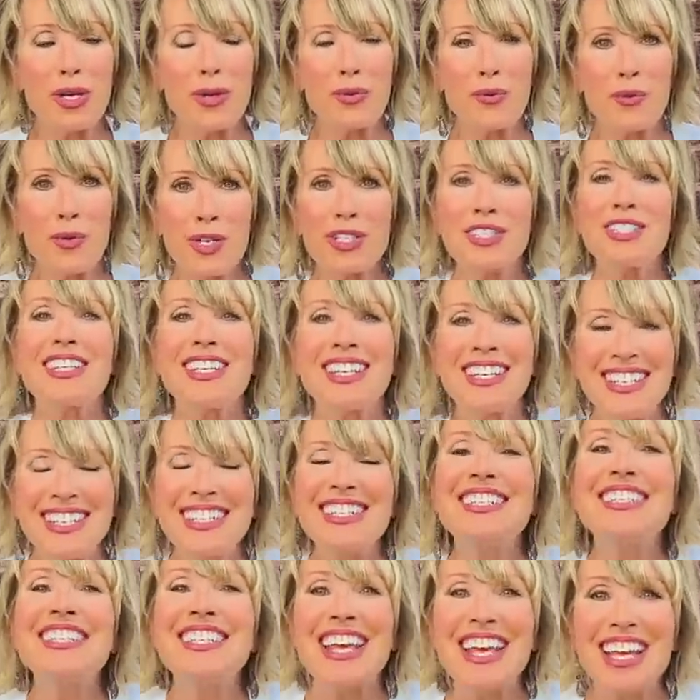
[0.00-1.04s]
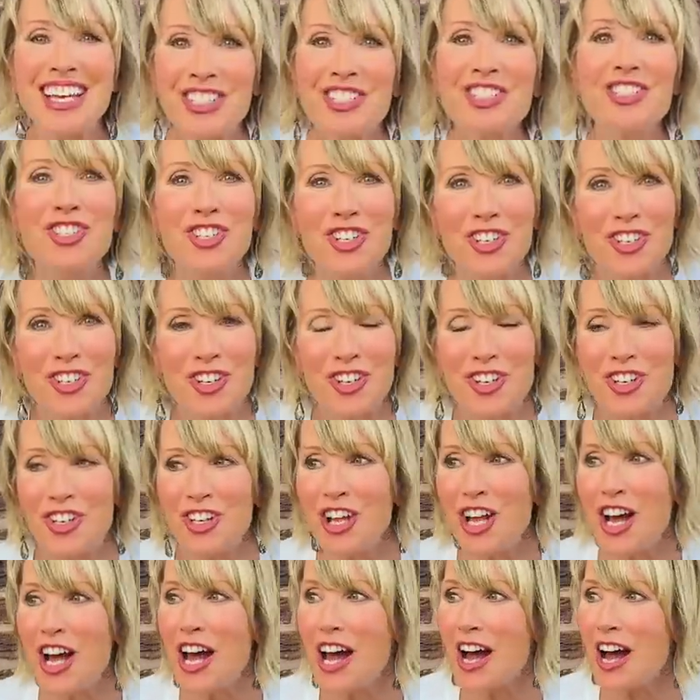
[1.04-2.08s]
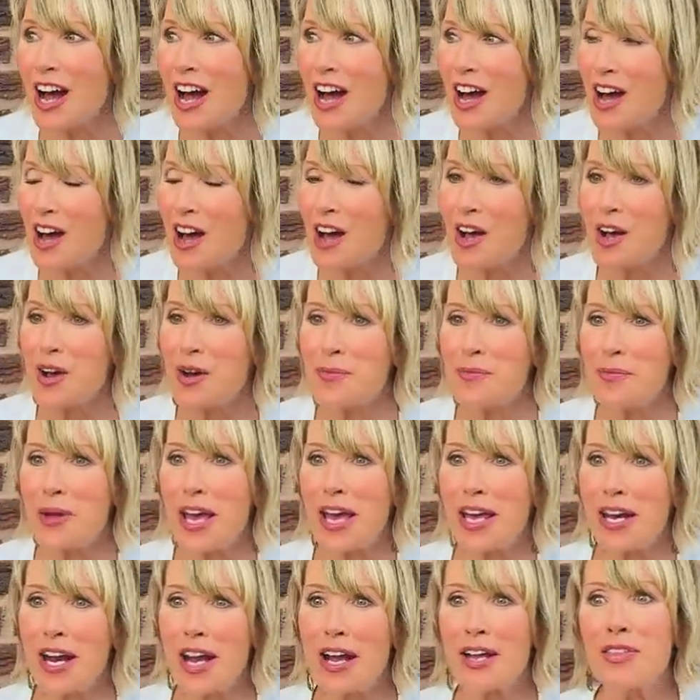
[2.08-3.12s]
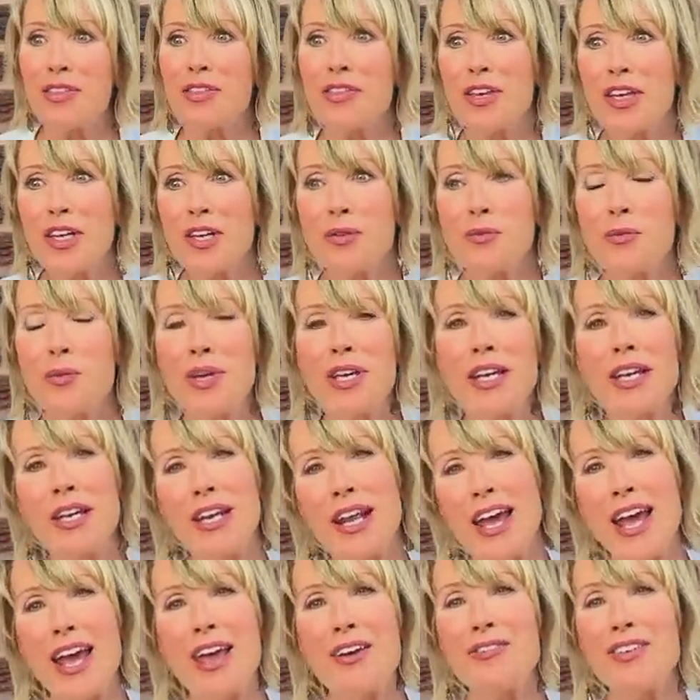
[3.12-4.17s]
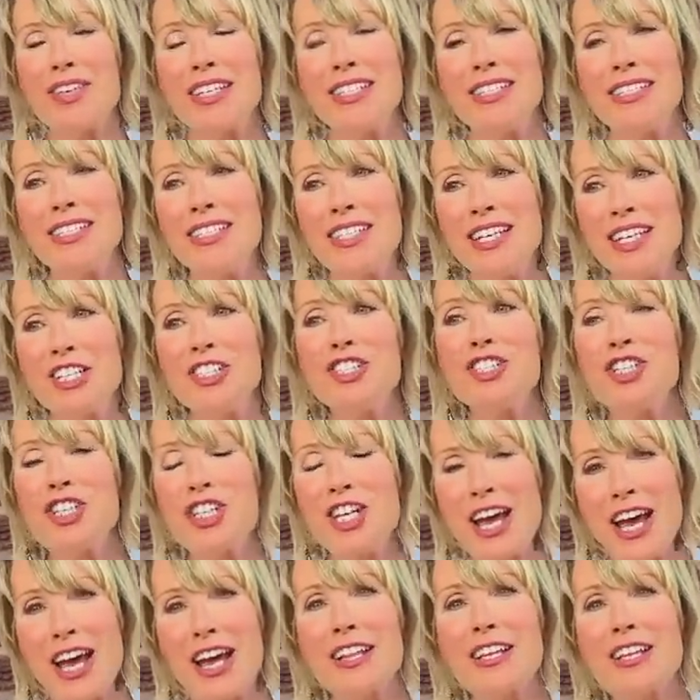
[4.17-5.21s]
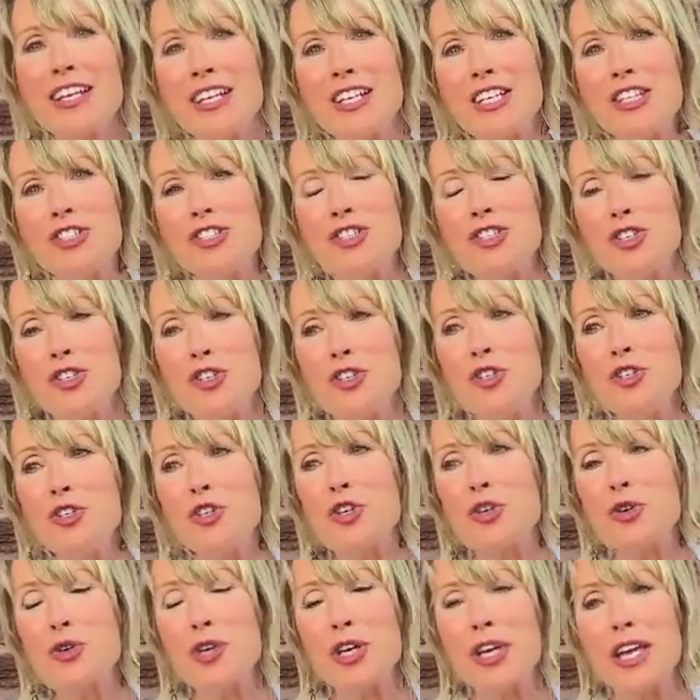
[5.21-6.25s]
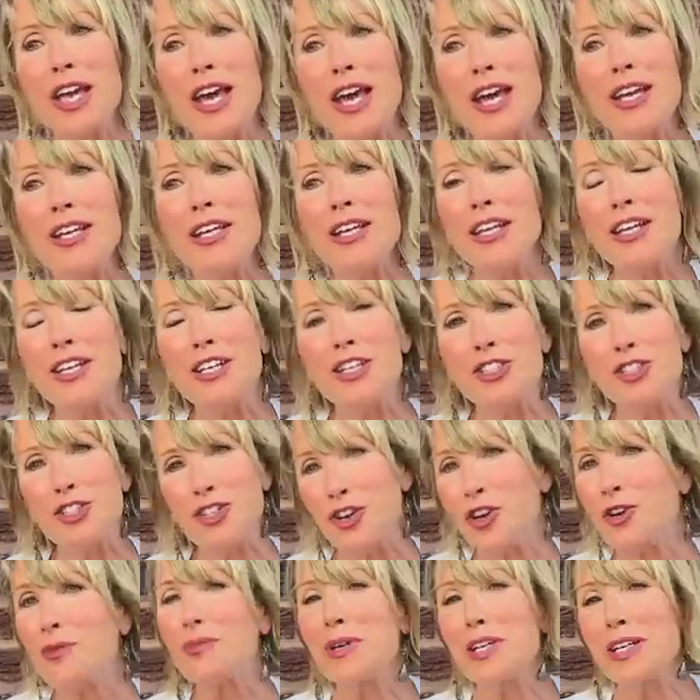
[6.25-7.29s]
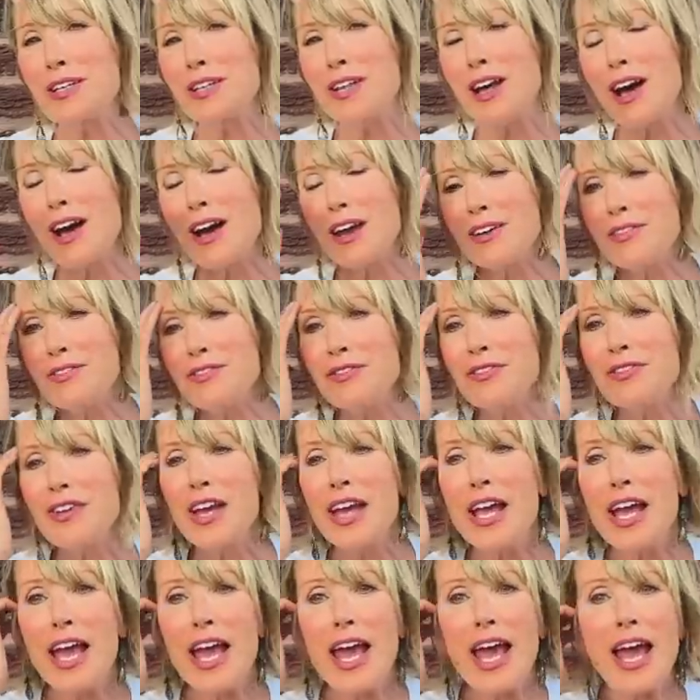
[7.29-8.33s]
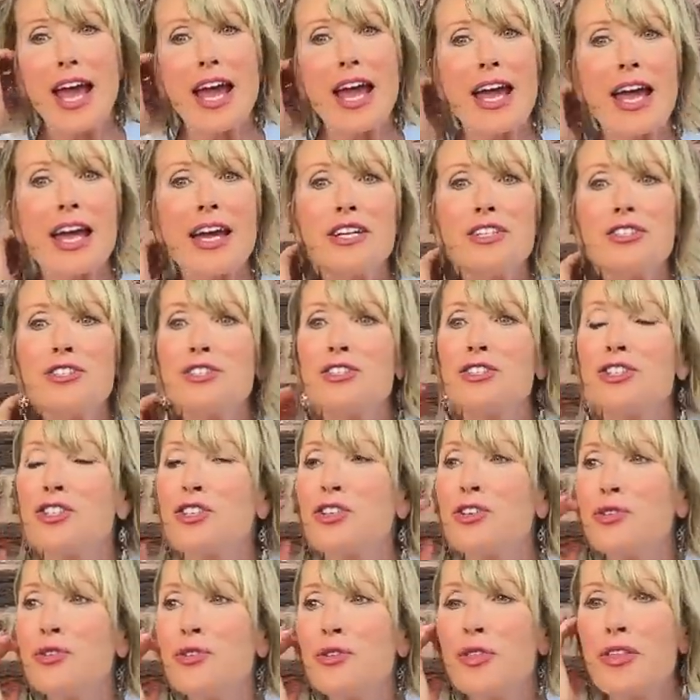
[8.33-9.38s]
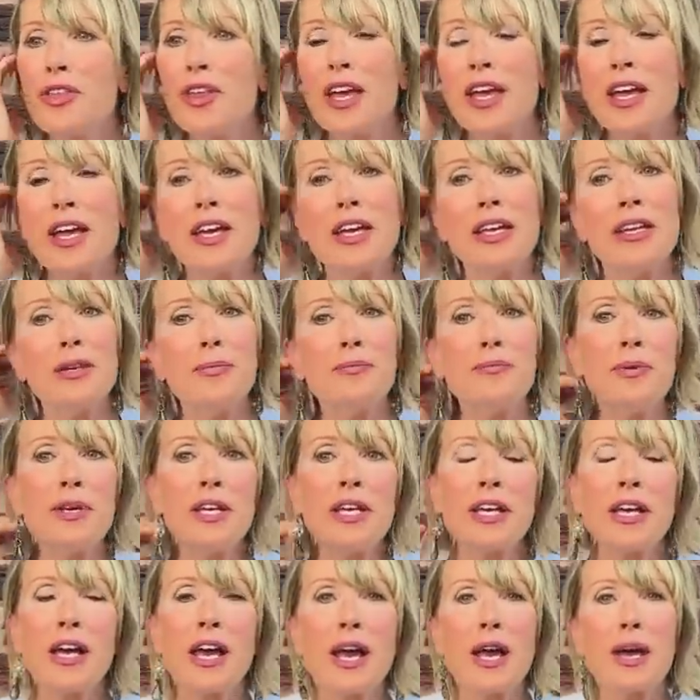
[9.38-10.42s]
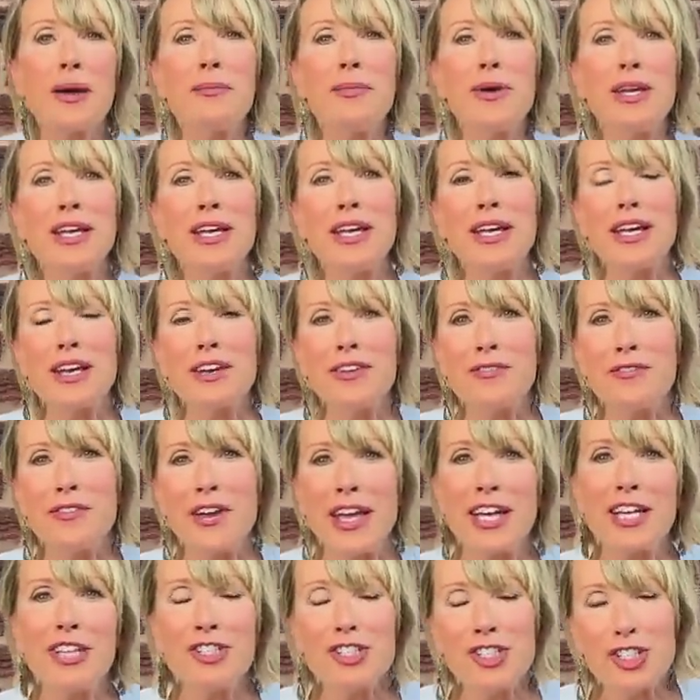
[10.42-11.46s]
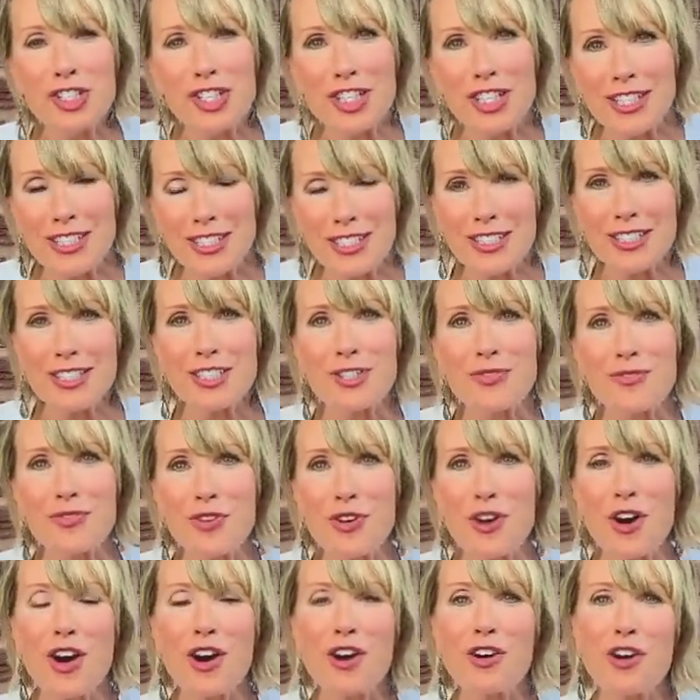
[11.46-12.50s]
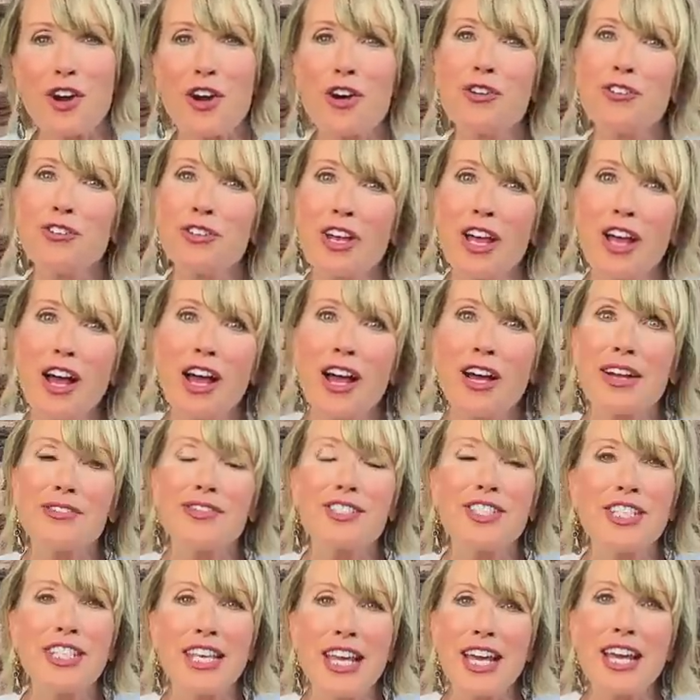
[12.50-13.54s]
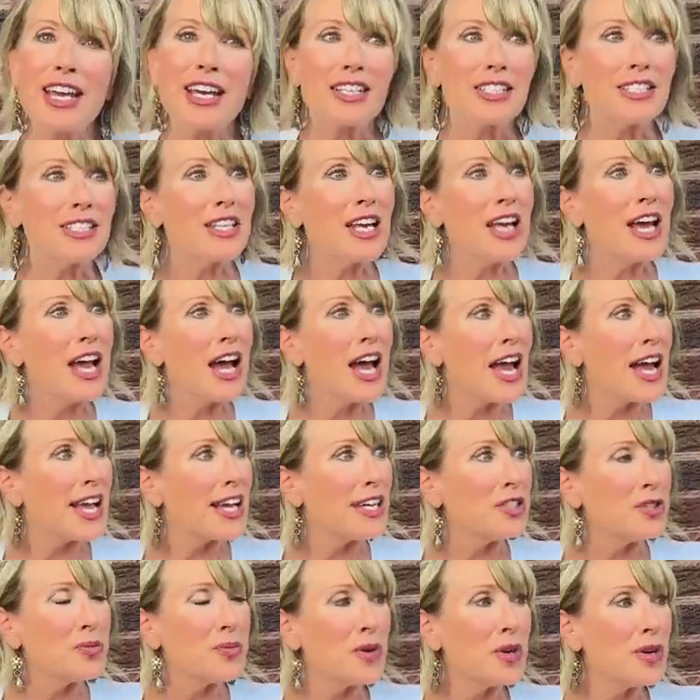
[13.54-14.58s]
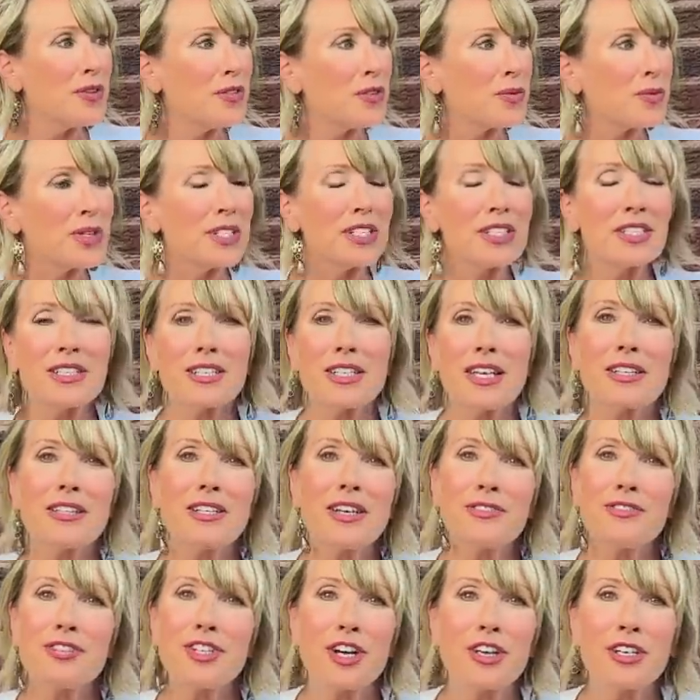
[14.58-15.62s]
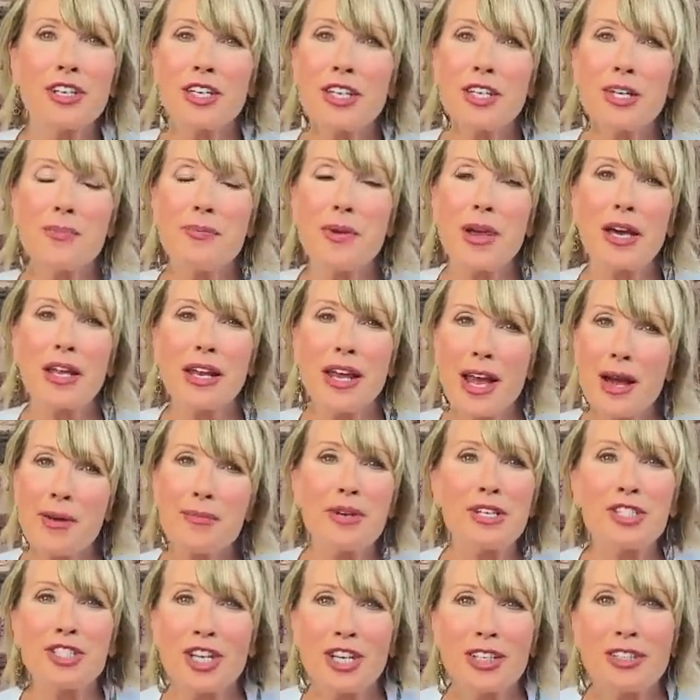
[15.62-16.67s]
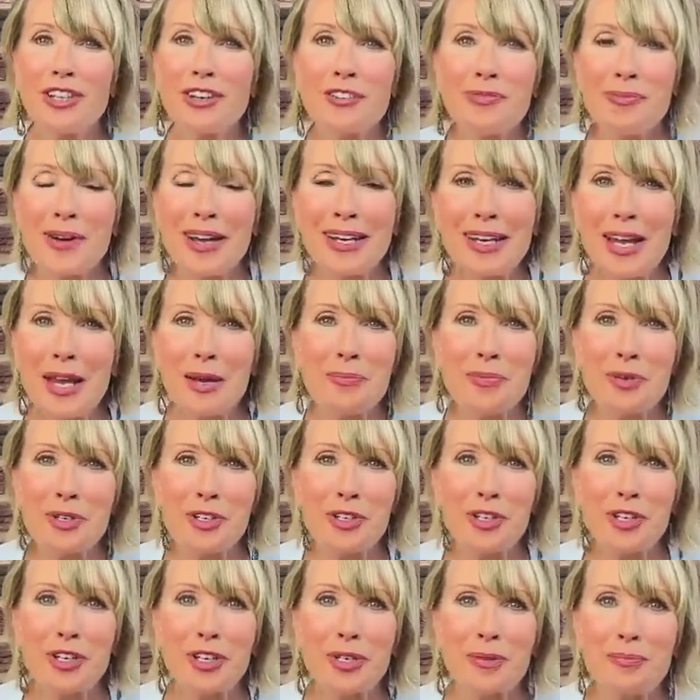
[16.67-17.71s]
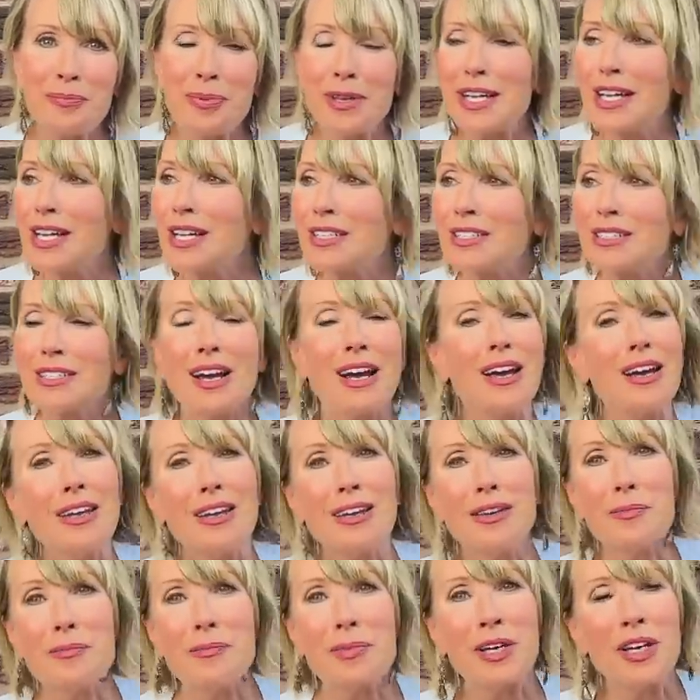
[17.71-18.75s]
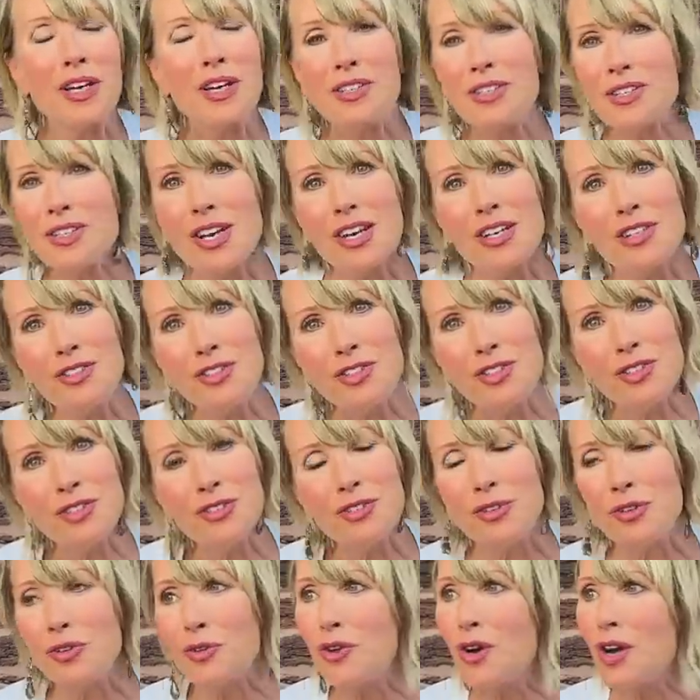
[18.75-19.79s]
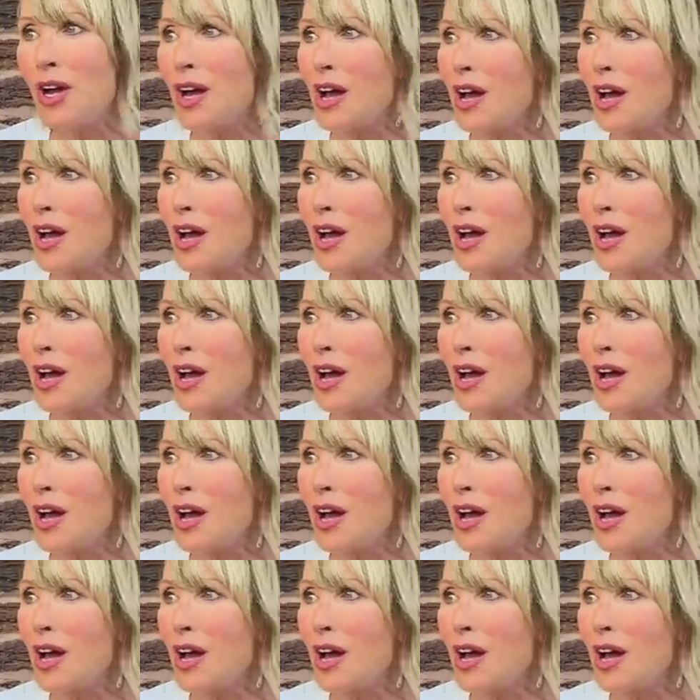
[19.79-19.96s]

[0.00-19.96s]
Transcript: was intentional. Um, and I think we can have intentionality to creating a charming life and to then becoming evangelists for our own lives. Yes, it's one of the reasons I love talking about how much I love my neighborhood because I because I do.